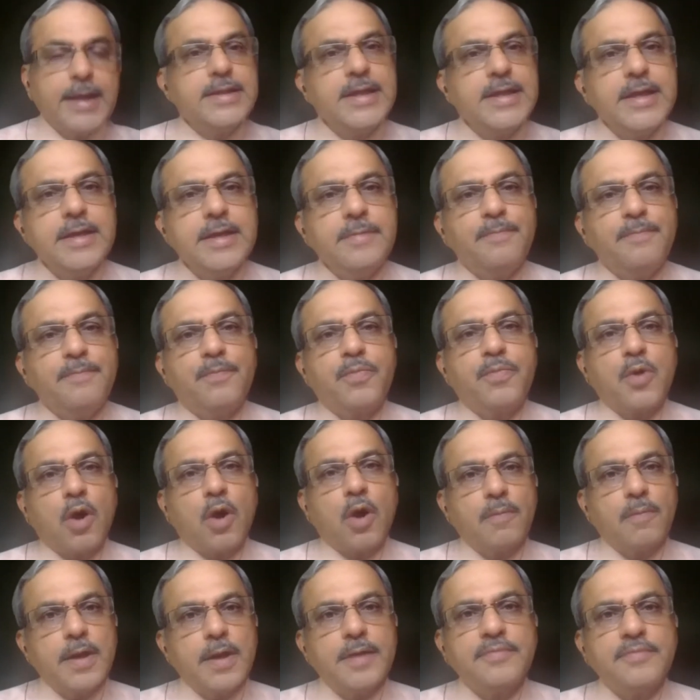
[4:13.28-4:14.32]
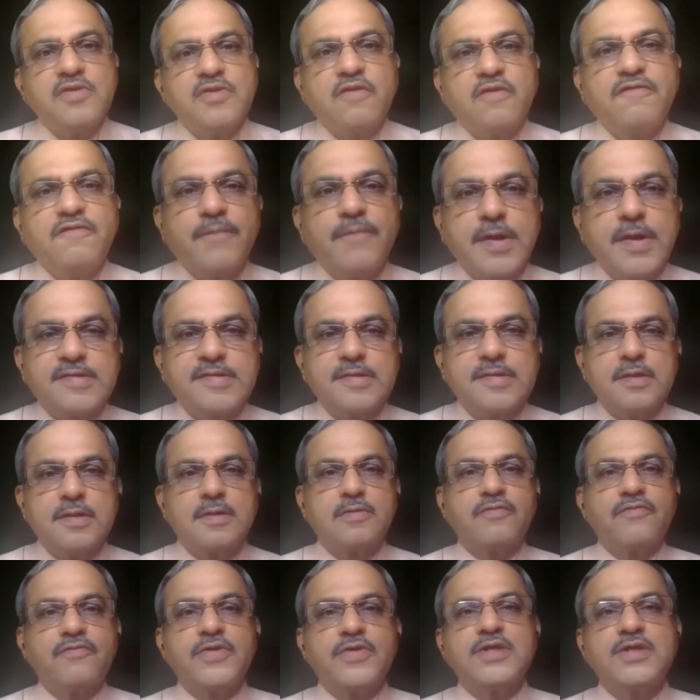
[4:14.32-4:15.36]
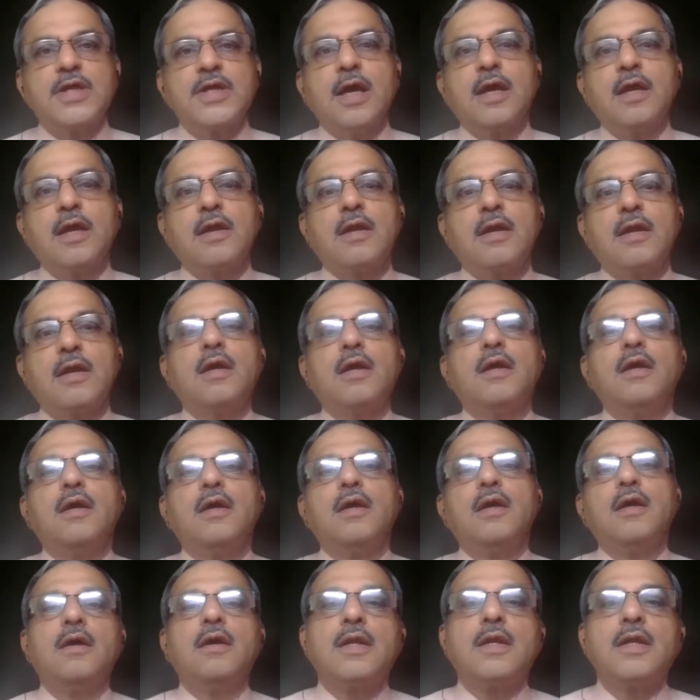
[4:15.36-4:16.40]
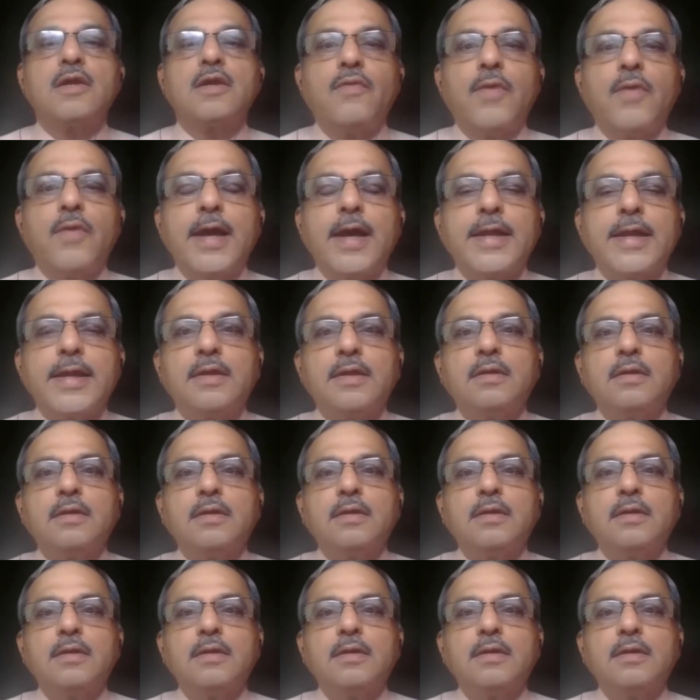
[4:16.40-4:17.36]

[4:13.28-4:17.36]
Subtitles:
any problems of muscles which are requiring